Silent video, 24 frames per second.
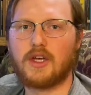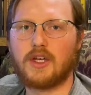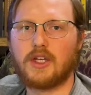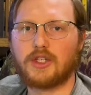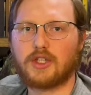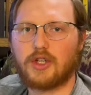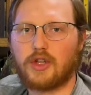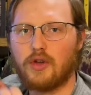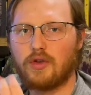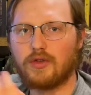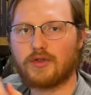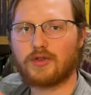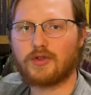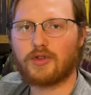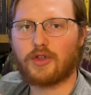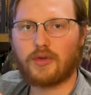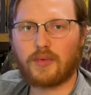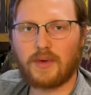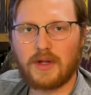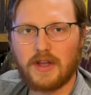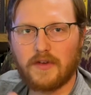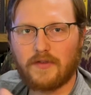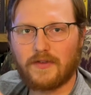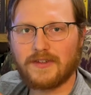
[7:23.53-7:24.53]
So those are
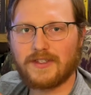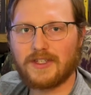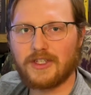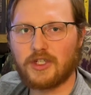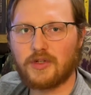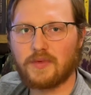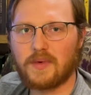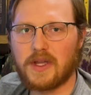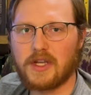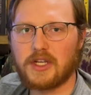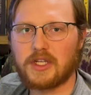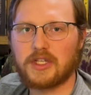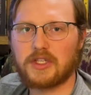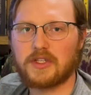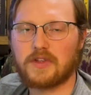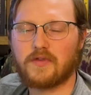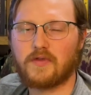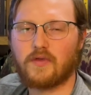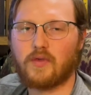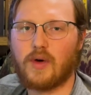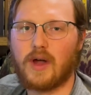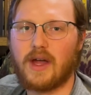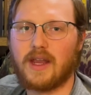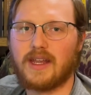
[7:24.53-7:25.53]
3 different situations
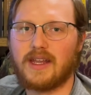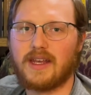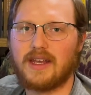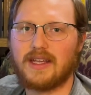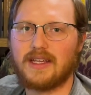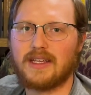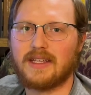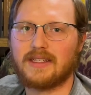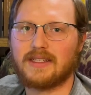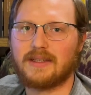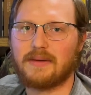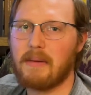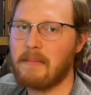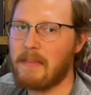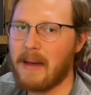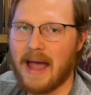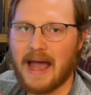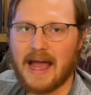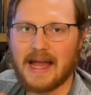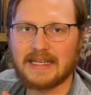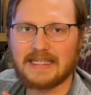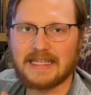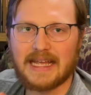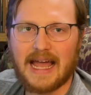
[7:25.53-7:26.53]
of when it is
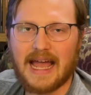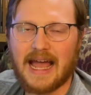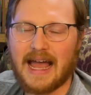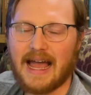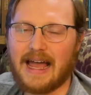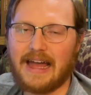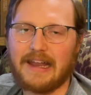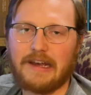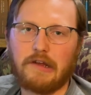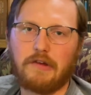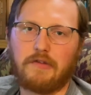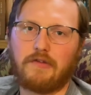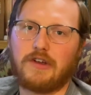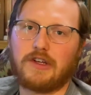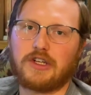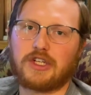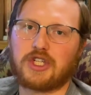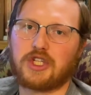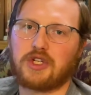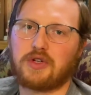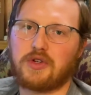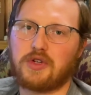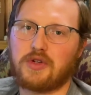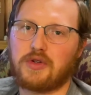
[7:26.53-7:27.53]
bad to add fish
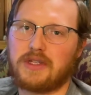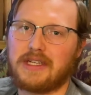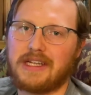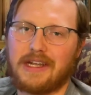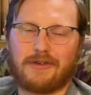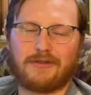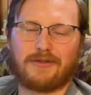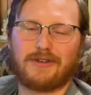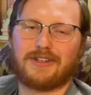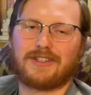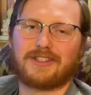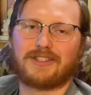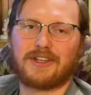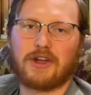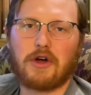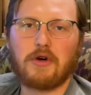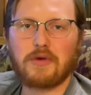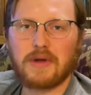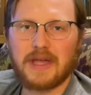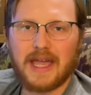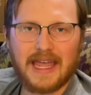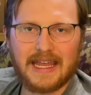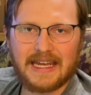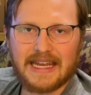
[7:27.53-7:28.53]
into a new tank, where it's
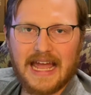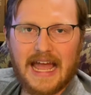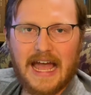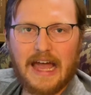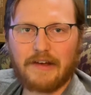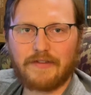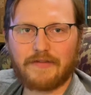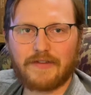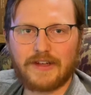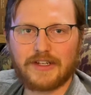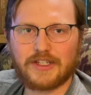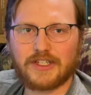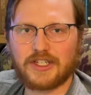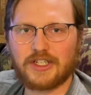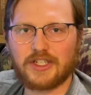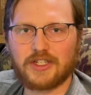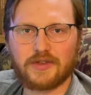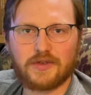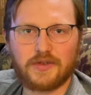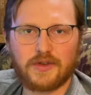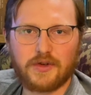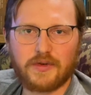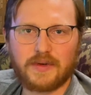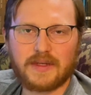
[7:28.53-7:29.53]
okay to add fish
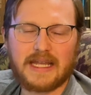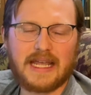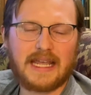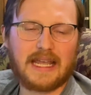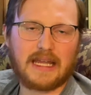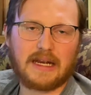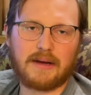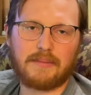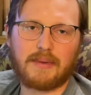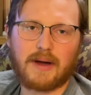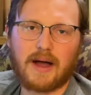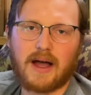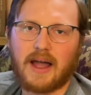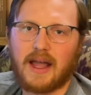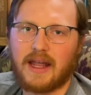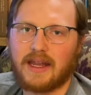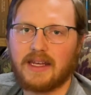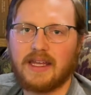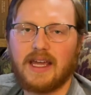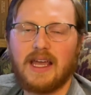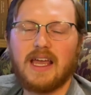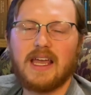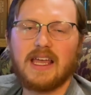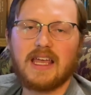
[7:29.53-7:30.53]
into a new tank in a
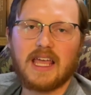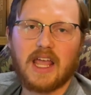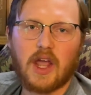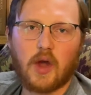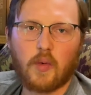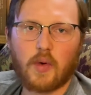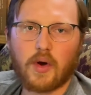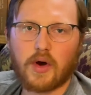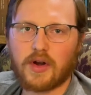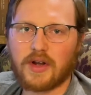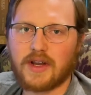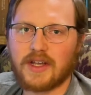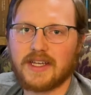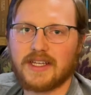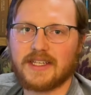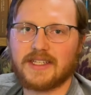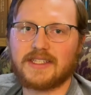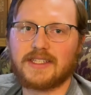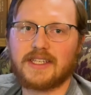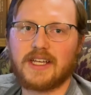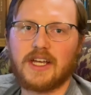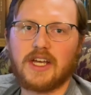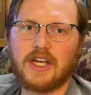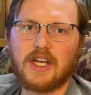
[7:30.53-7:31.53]
bind, and where it
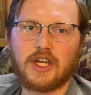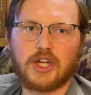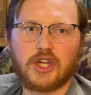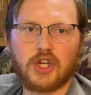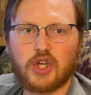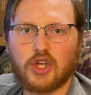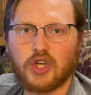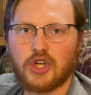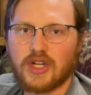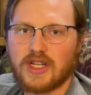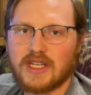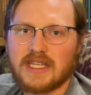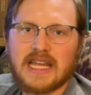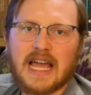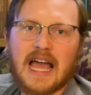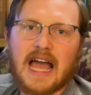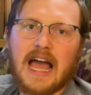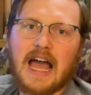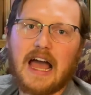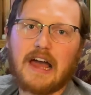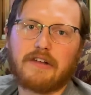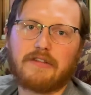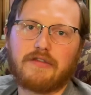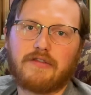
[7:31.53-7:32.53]
is good to
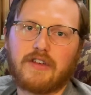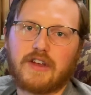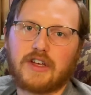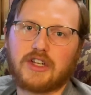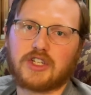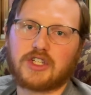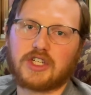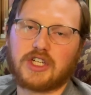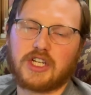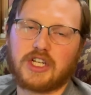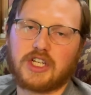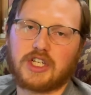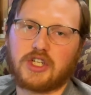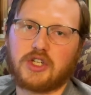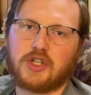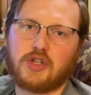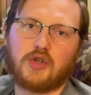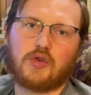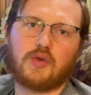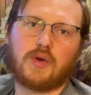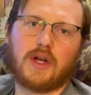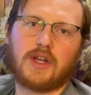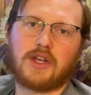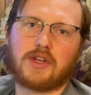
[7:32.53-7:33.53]
add fish
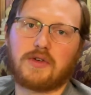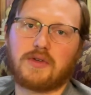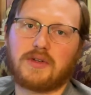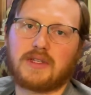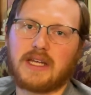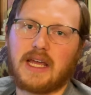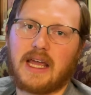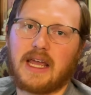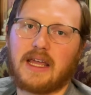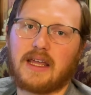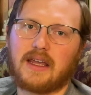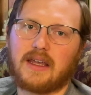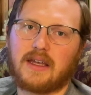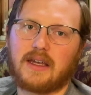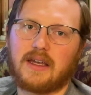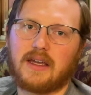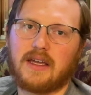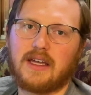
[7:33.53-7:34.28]
into a new tank.